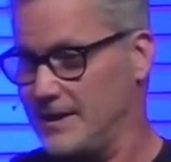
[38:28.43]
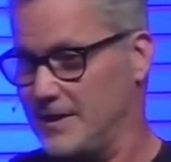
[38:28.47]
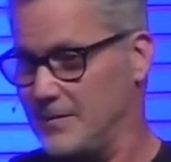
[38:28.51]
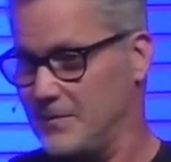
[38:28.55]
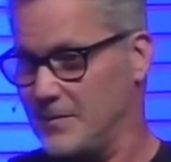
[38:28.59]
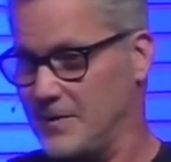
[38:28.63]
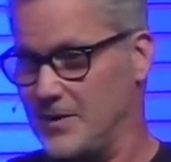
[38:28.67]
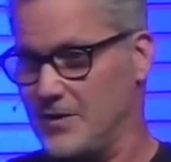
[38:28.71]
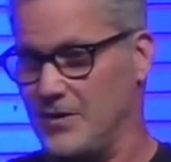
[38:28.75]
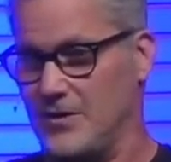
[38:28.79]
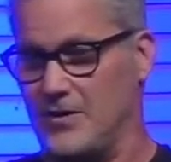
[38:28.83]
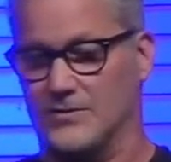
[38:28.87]
And
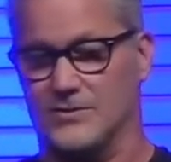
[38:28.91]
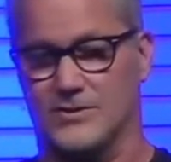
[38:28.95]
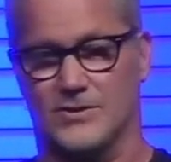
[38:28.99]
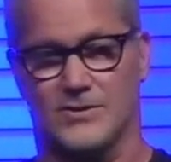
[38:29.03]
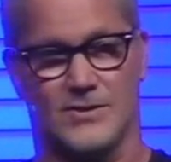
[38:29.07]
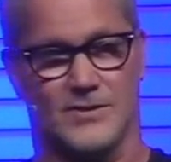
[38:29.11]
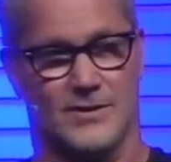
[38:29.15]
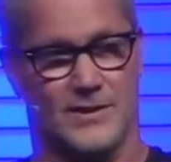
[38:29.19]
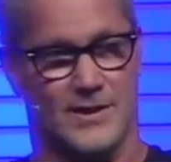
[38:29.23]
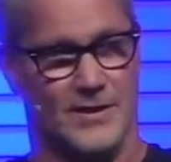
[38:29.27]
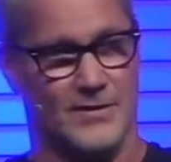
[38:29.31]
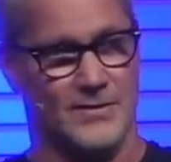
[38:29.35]
we
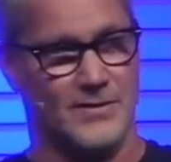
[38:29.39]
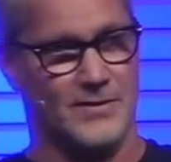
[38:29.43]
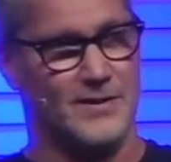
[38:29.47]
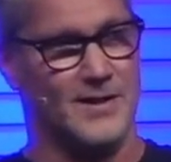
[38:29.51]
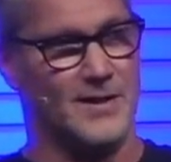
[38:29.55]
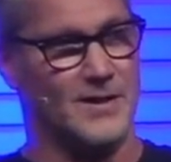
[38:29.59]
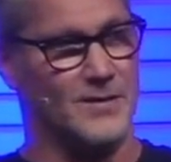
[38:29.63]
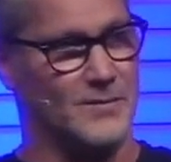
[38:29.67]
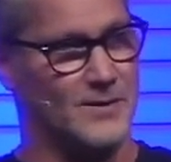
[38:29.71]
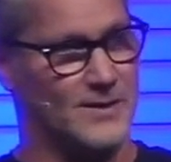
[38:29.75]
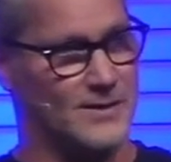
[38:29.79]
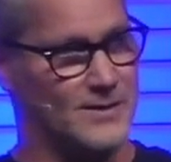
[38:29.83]
also, the other
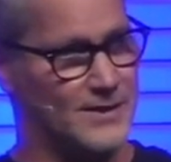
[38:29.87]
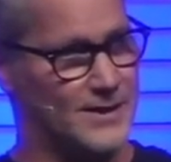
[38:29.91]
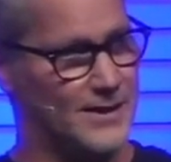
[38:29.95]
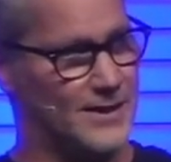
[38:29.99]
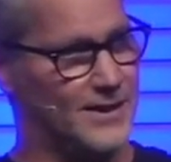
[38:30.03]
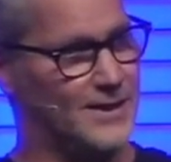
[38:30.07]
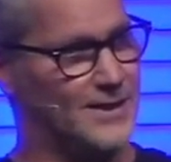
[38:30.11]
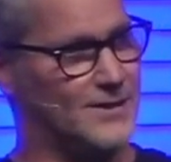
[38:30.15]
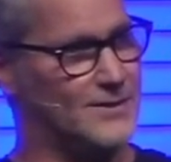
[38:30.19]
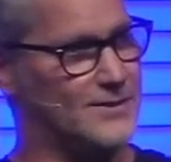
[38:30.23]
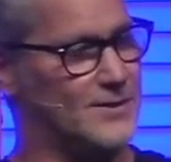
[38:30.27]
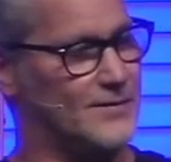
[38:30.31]
thing we
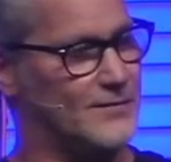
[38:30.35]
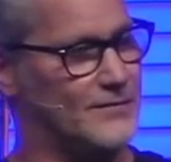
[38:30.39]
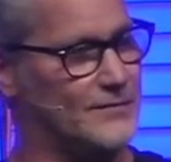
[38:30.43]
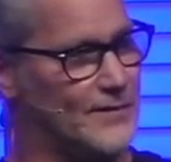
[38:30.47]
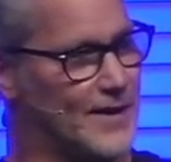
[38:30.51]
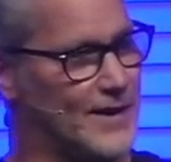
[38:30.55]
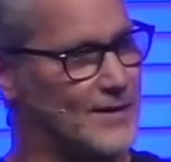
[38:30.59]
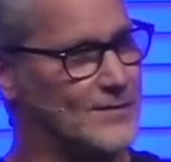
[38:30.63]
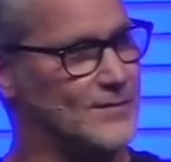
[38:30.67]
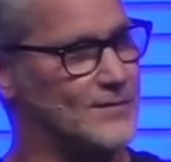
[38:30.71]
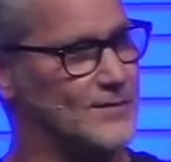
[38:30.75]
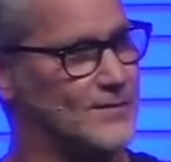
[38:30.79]
see is the
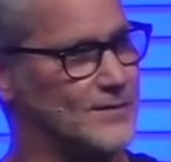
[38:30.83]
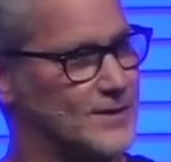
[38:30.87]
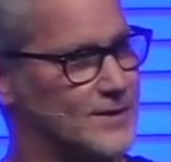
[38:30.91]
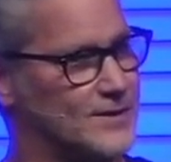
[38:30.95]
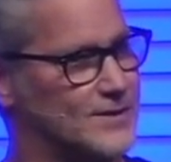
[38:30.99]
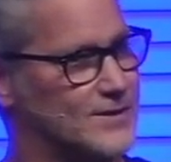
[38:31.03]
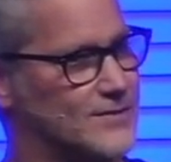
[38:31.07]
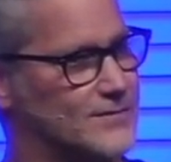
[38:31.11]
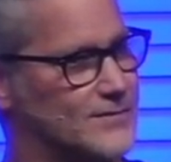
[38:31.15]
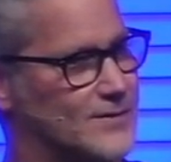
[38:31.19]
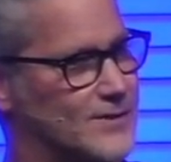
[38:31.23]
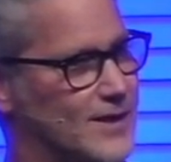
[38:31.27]

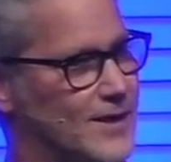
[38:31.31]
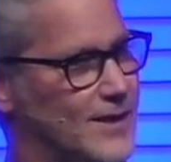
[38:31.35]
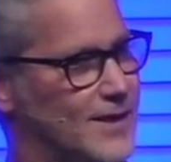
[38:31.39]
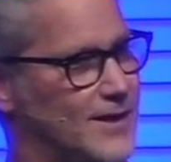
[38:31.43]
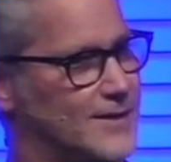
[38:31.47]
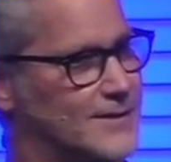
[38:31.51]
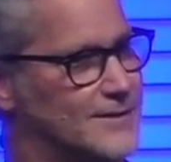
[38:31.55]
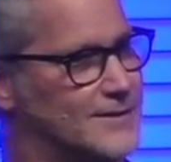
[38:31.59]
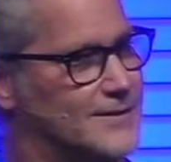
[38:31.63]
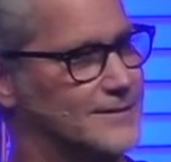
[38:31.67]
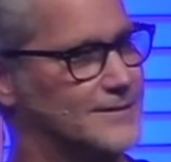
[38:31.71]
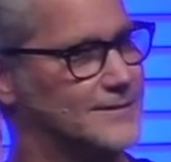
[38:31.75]
faithfulness of
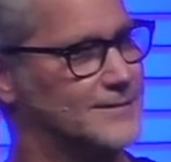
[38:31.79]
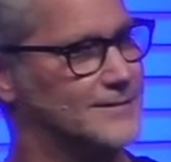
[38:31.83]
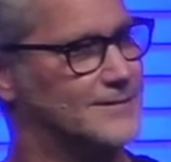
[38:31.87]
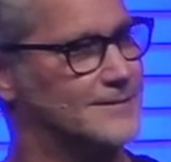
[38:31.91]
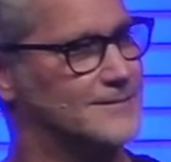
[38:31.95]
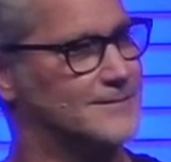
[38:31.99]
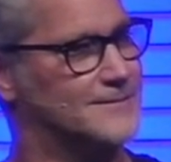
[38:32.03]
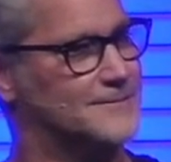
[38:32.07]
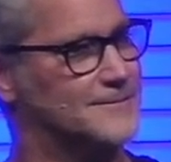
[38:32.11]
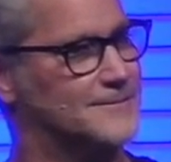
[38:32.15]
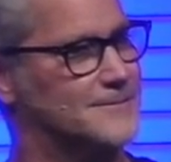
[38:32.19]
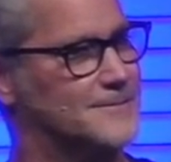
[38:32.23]
God.
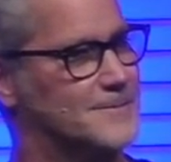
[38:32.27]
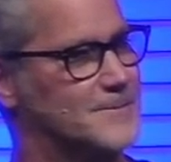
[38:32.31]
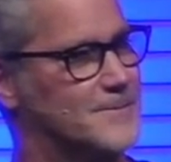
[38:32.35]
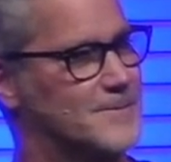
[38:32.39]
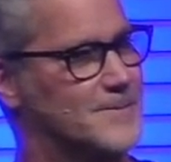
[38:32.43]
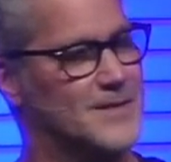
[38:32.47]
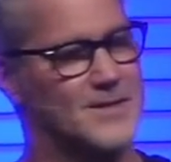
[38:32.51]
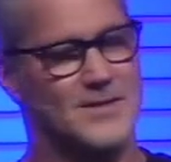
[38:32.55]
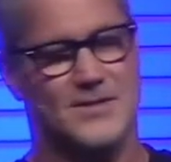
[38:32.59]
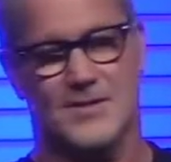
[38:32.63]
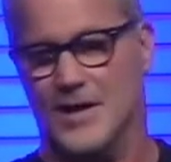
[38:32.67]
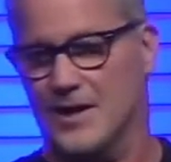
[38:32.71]

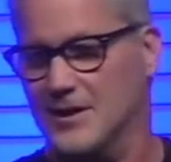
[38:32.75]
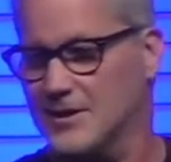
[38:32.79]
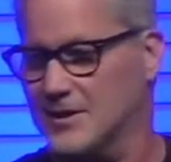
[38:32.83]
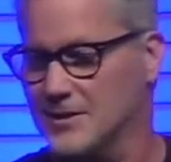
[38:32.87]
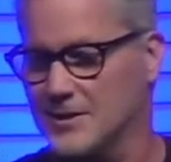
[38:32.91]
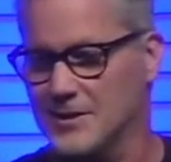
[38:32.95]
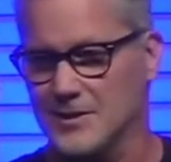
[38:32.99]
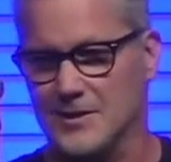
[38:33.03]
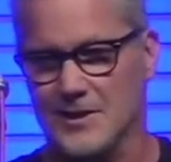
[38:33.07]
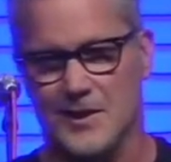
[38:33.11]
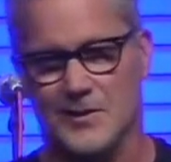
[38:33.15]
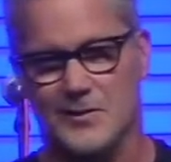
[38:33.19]
He's not
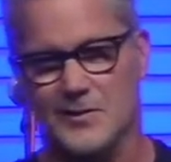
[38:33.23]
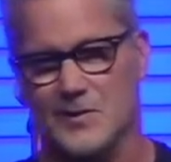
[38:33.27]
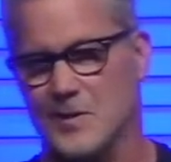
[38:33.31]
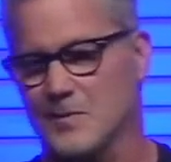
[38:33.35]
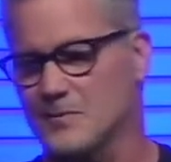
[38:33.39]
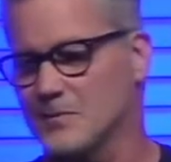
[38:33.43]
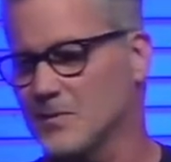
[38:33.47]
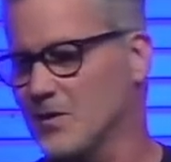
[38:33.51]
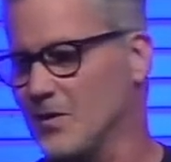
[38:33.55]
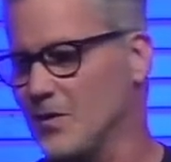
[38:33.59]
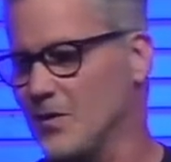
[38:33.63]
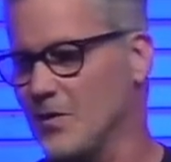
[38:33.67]
going to let
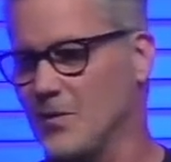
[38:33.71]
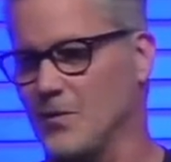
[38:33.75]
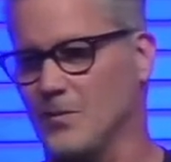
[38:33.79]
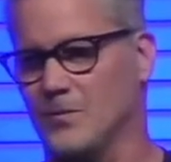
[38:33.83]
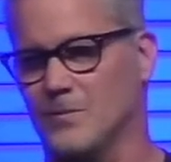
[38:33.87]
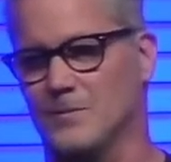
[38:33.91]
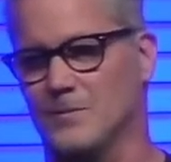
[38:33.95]
them go,